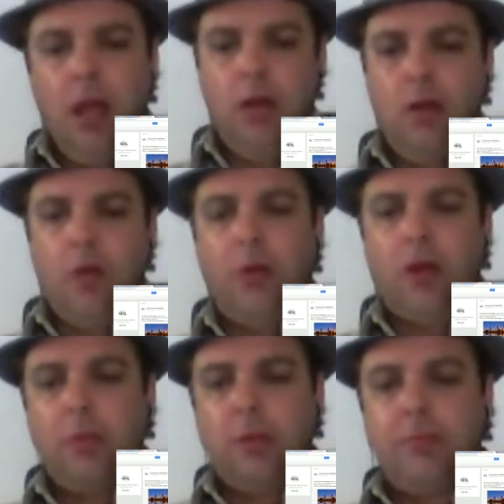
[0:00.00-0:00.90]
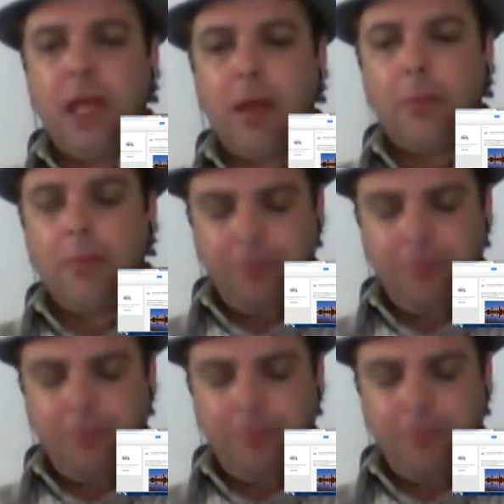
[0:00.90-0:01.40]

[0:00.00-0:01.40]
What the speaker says: No problem. Now,